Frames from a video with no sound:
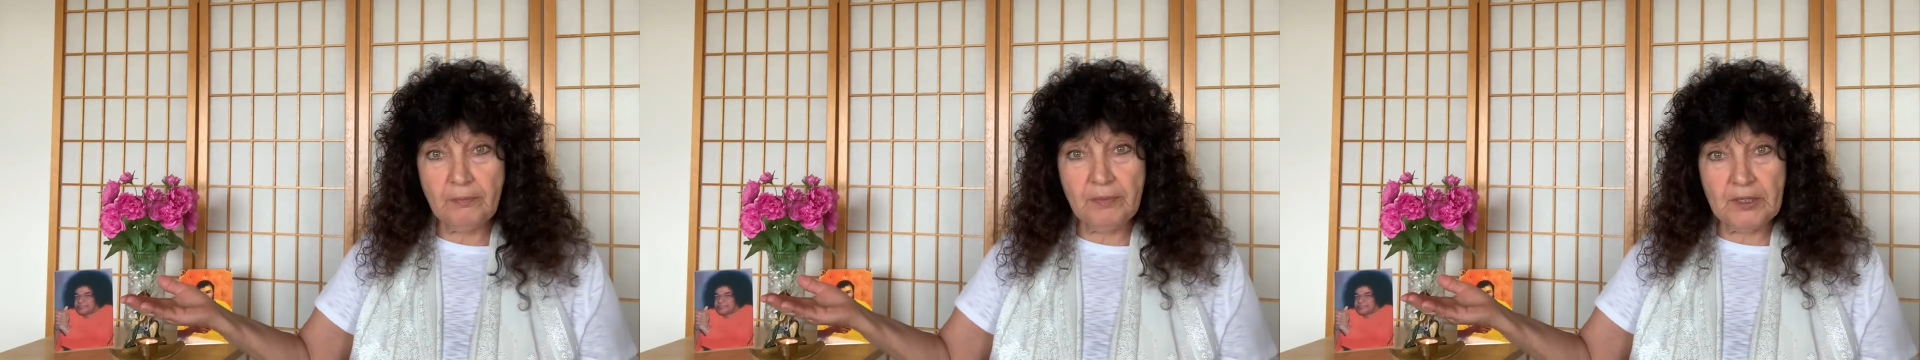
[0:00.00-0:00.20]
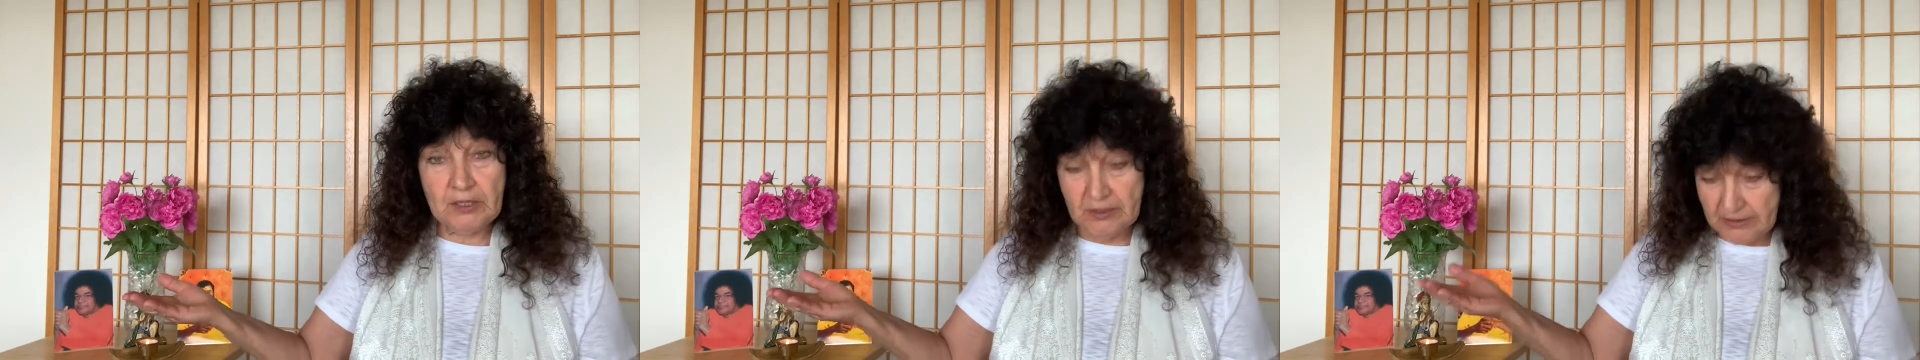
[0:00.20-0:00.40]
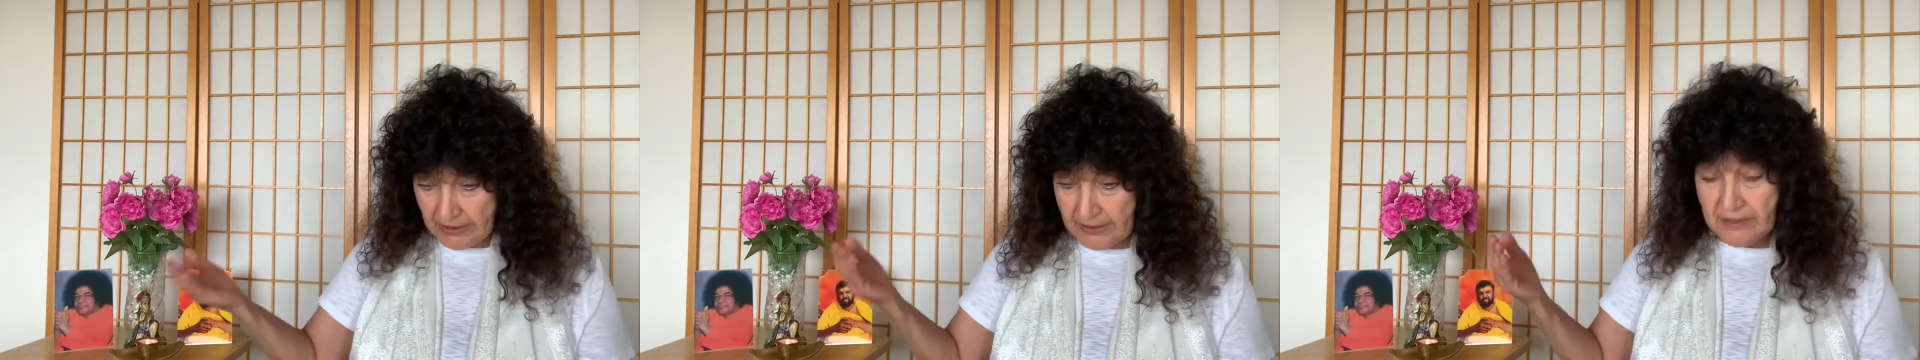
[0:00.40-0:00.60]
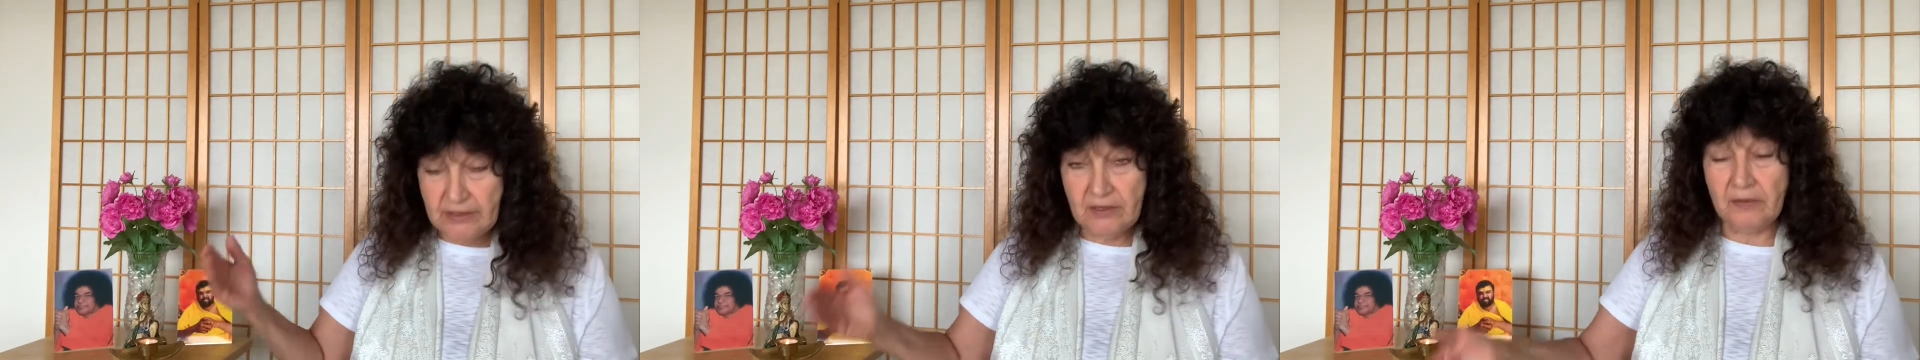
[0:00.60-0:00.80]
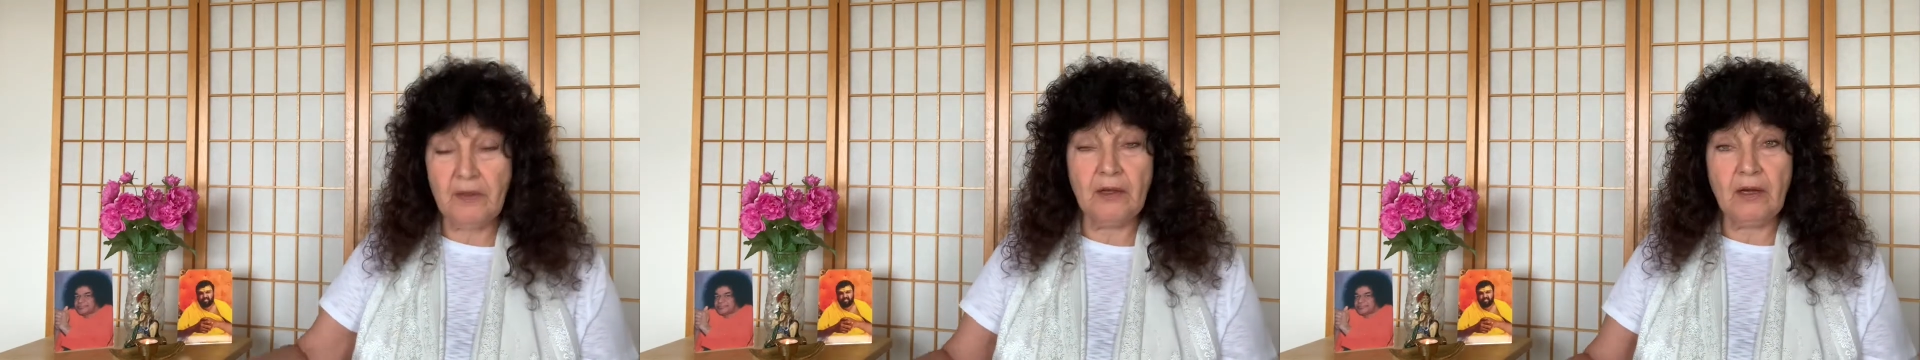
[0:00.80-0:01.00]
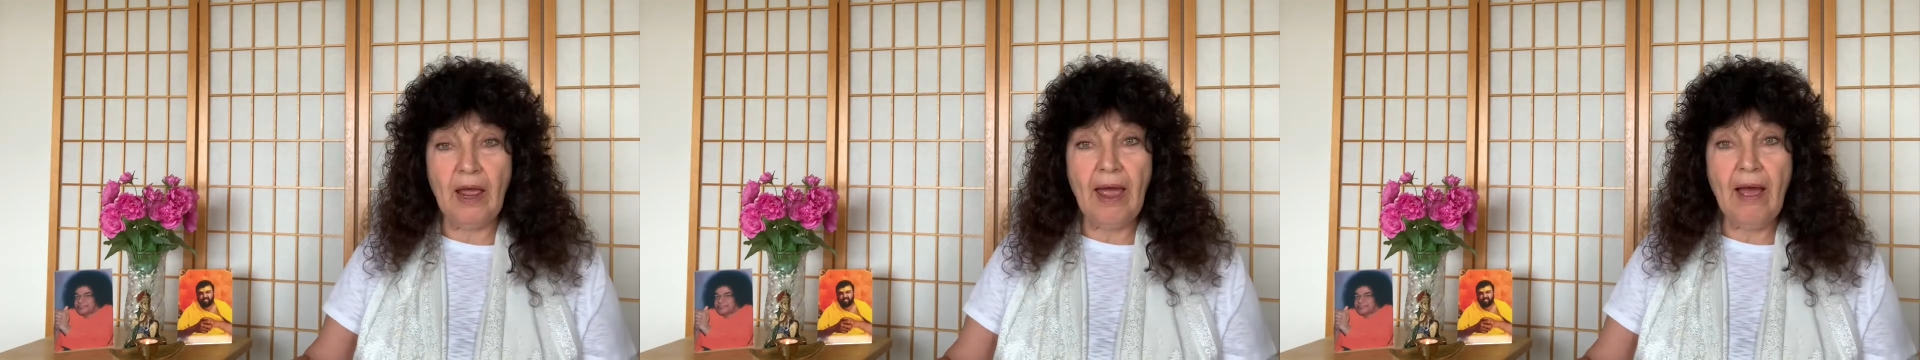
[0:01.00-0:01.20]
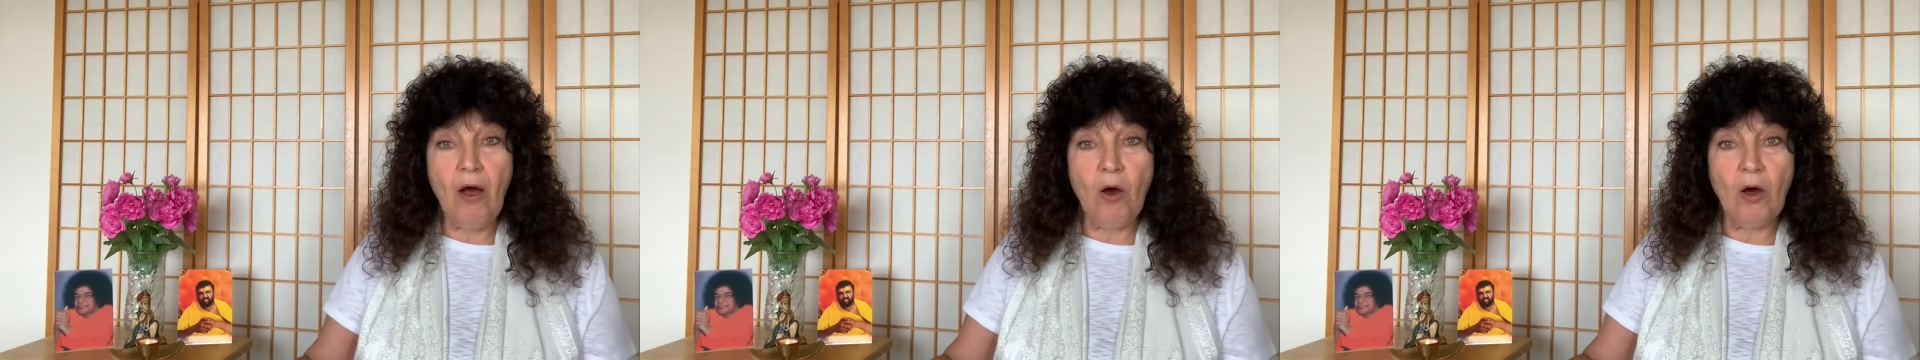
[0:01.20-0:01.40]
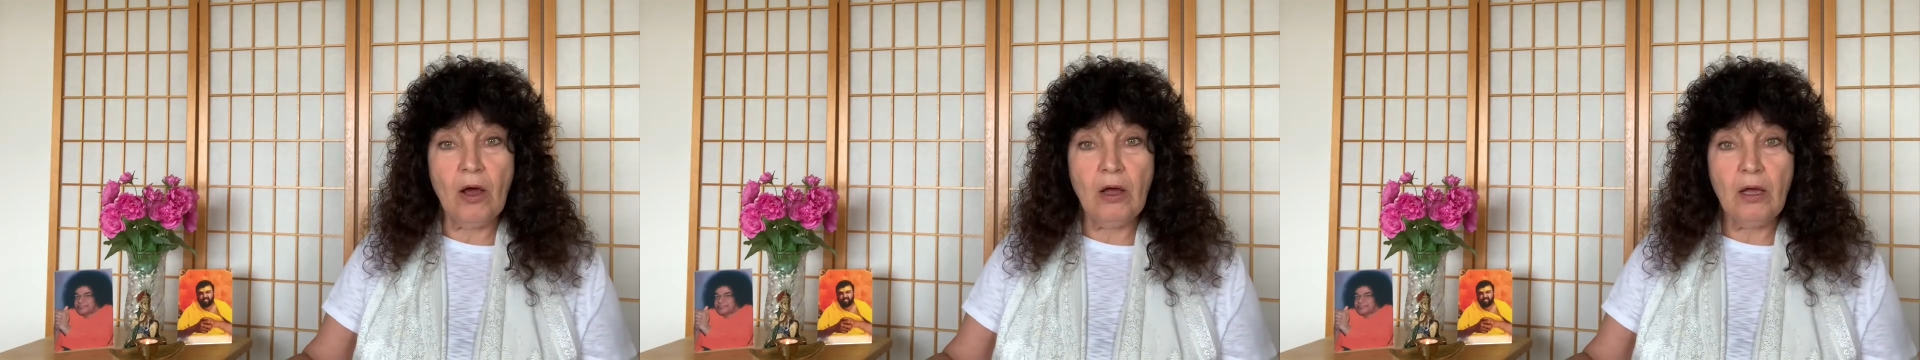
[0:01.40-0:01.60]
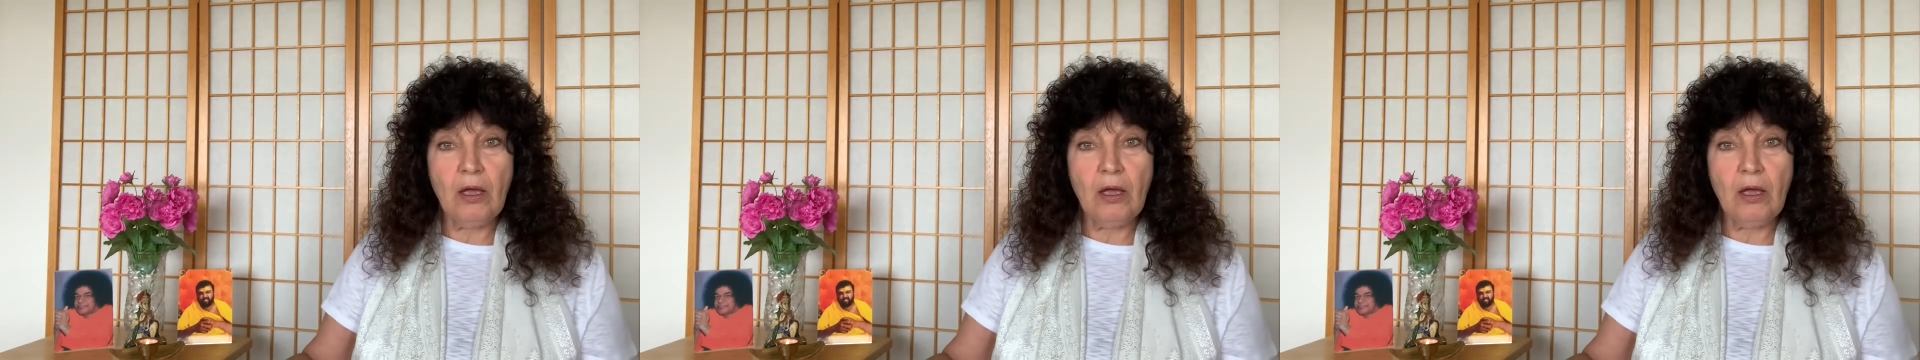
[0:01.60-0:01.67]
because he's in the now.